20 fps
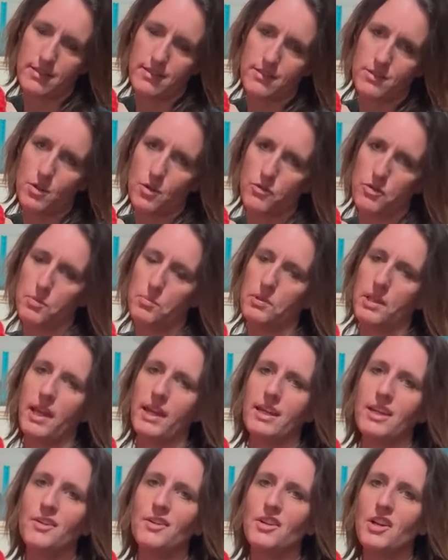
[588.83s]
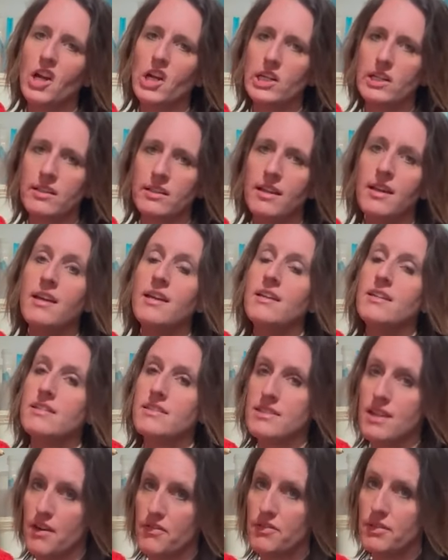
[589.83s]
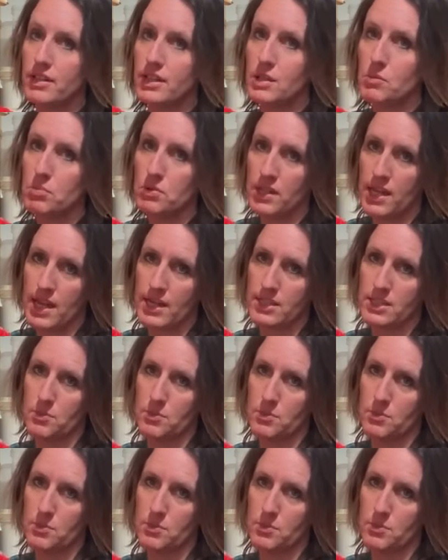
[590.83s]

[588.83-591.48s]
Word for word: So if you're planting your garden, definitely plan